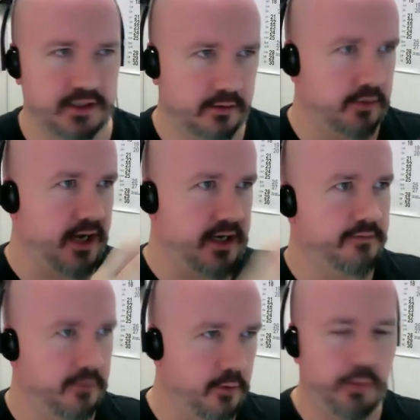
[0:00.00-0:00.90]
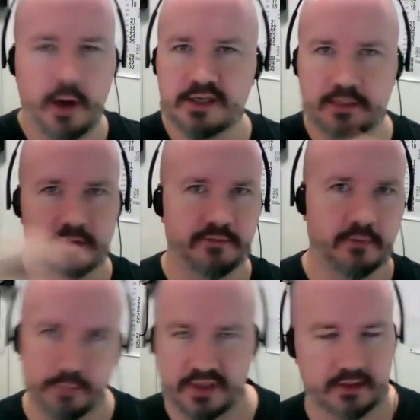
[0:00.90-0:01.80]
You created a full project with a
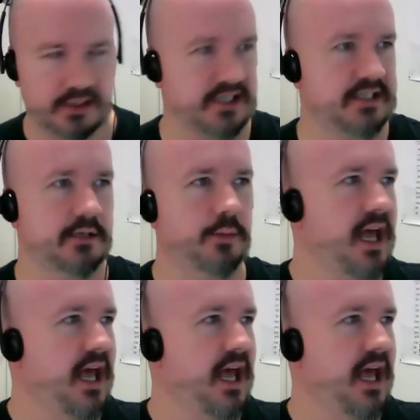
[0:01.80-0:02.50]
full build system,